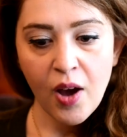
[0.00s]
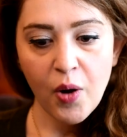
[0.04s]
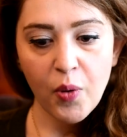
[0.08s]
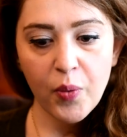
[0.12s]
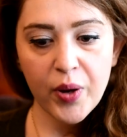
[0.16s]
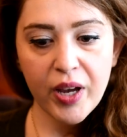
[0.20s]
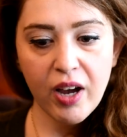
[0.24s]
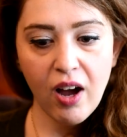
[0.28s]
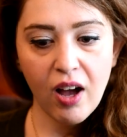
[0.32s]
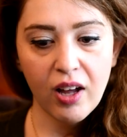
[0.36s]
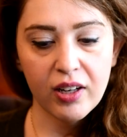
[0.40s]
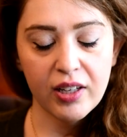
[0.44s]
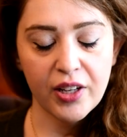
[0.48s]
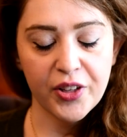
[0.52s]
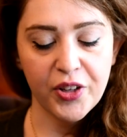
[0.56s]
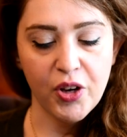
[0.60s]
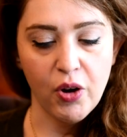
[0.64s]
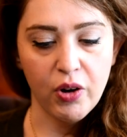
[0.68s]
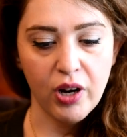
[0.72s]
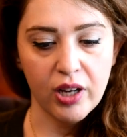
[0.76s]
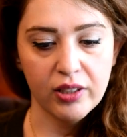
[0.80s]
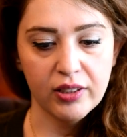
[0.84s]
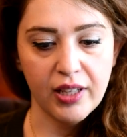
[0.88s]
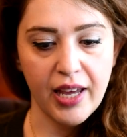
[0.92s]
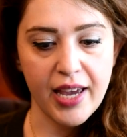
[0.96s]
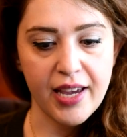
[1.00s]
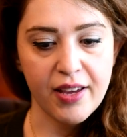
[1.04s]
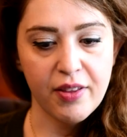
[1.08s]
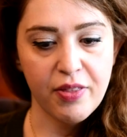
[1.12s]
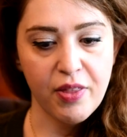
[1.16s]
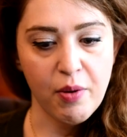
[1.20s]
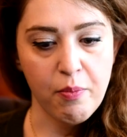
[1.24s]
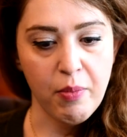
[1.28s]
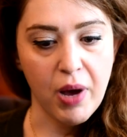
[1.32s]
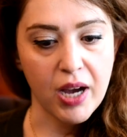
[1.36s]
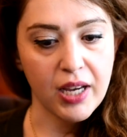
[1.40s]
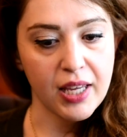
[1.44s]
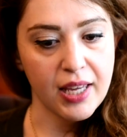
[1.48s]
We call it in yoga, like,
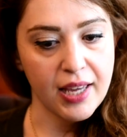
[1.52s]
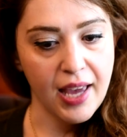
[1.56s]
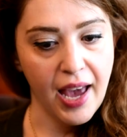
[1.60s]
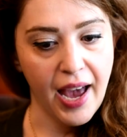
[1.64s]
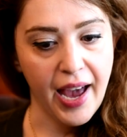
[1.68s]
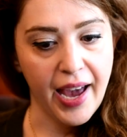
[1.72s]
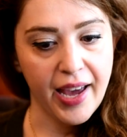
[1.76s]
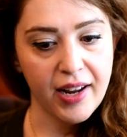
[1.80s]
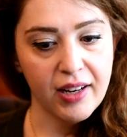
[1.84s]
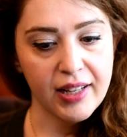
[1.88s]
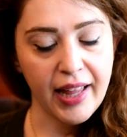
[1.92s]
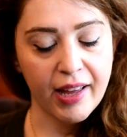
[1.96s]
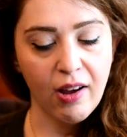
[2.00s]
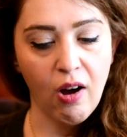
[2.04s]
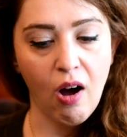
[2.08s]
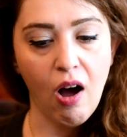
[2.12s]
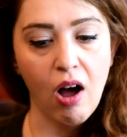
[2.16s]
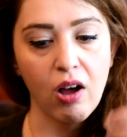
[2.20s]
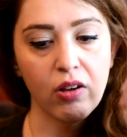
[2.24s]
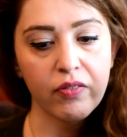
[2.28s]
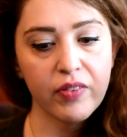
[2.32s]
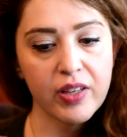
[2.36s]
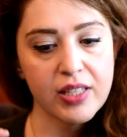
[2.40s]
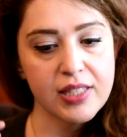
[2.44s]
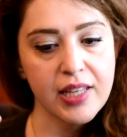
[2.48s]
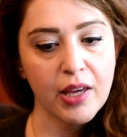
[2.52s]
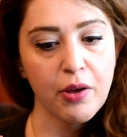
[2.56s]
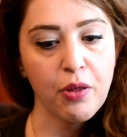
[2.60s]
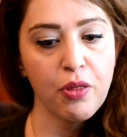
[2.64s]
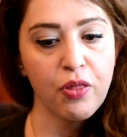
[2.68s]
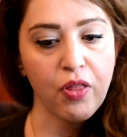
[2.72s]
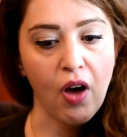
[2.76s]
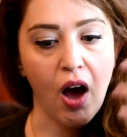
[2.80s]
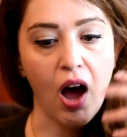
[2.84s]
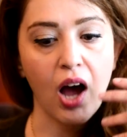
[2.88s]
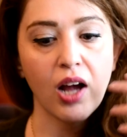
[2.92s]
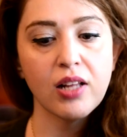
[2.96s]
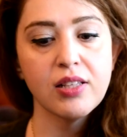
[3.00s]
the monkey head, like all of these like
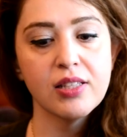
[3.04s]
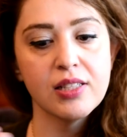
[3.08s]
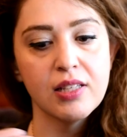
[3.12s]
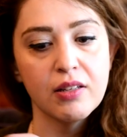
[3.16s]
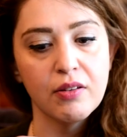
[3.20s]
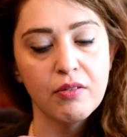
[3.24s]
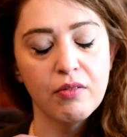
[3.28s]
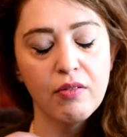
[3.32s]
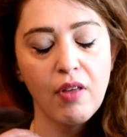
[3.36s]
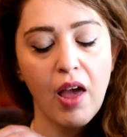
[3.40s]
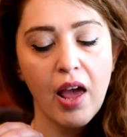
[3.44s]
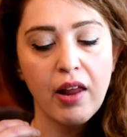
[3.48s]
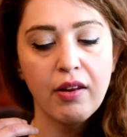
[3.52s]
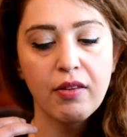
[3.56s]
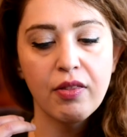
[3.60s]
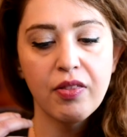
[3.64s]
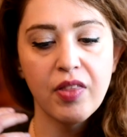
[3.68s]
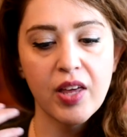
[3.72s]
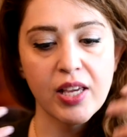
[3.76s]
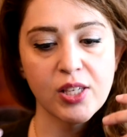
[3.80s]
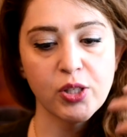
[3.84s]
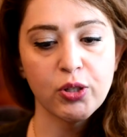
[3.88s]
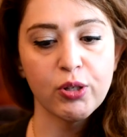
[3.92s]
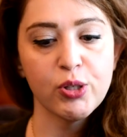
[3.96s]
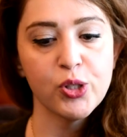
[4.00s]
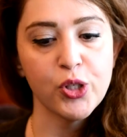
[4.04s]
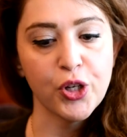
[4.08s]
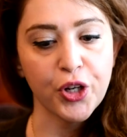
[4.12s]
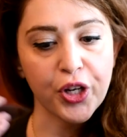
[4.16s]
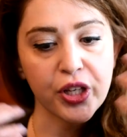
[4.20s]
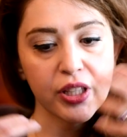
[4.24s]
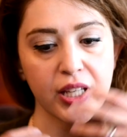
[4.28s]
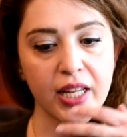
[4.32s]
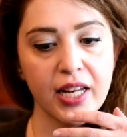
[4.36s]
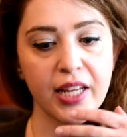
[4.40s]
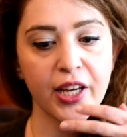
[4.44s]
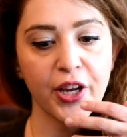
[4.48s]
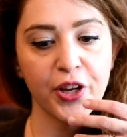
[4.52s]
thoughts and things that are
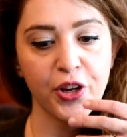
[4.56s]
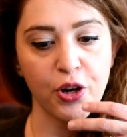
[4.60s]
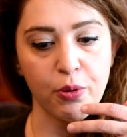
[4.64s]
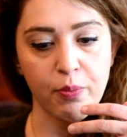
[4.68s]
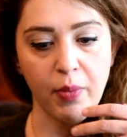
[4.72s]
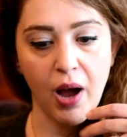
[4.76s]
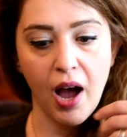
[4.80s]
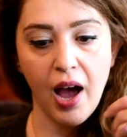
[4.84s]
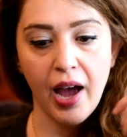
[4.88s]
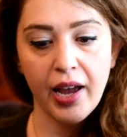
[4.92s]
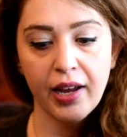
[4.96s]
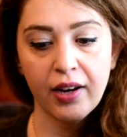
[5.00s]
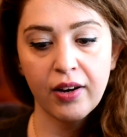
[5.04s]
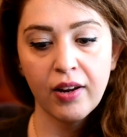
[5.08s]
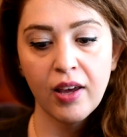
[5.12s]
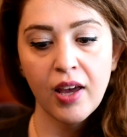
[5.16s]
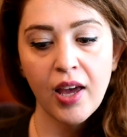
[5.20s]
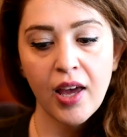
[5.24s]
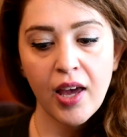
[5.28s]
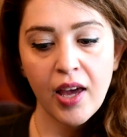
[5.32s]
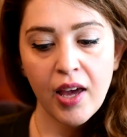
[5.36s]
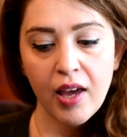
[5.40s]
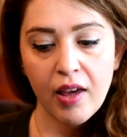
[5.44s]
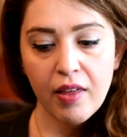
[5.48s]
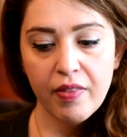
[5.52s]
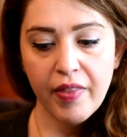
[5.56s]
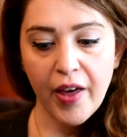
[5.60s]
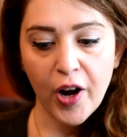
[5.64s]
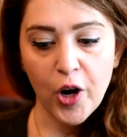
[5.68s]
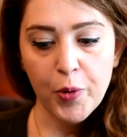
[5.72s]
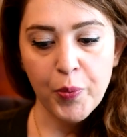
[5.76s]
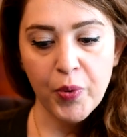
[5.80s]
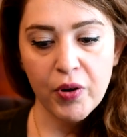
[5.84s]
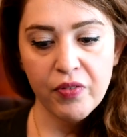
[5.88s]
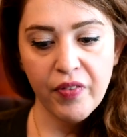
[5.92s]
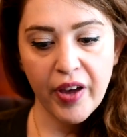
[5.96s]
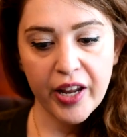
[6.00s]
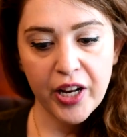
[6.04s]
circulating in your mind that
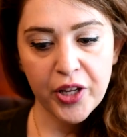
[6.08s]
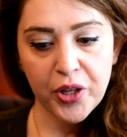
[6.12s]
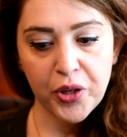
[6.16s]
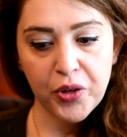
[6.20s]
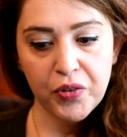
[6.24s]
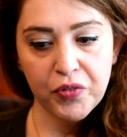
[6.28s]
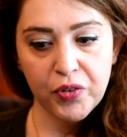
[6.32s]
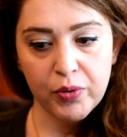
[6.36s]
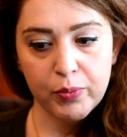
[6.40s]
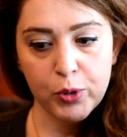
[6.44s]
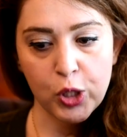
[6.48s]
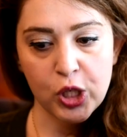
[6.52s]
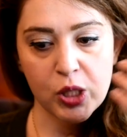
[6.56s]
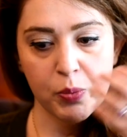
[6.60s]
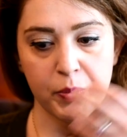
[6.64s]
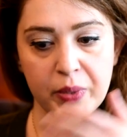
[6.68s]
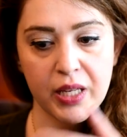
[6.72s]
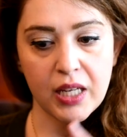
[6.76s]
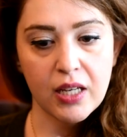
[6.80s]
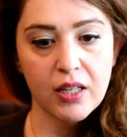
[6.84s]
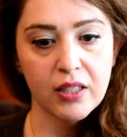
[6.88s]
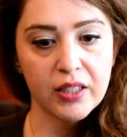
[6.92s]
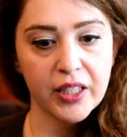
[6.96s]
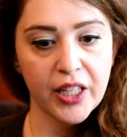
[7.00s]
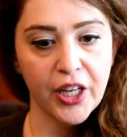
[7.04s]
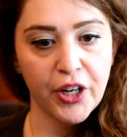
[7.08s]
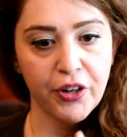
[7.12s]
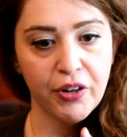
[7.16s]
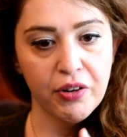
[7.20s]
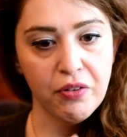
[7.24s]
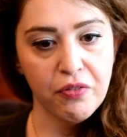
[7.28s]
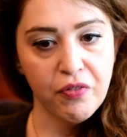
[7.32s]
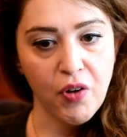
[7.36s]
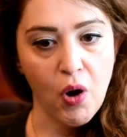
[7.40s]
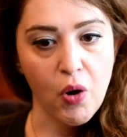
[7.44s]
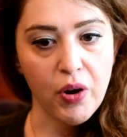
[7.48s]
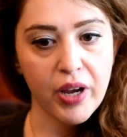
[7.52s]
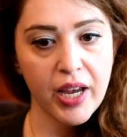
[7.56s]
are preventing you from just being clear
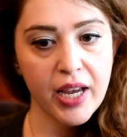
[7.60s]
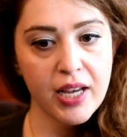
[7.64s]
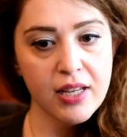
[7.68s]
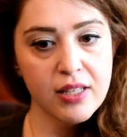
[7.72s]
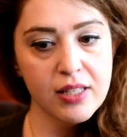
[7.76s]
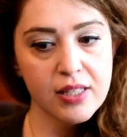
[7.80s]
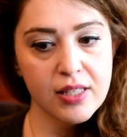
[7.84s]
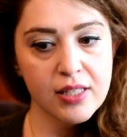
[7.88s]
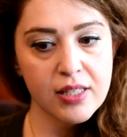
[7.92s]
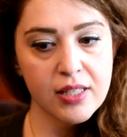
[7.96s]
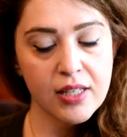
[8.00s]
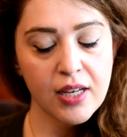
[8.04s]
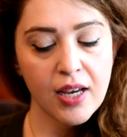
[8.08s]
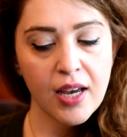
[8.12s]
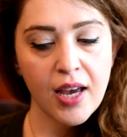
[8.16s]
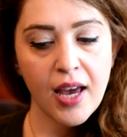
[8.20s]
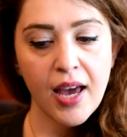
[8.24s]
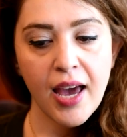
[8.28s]
and focused.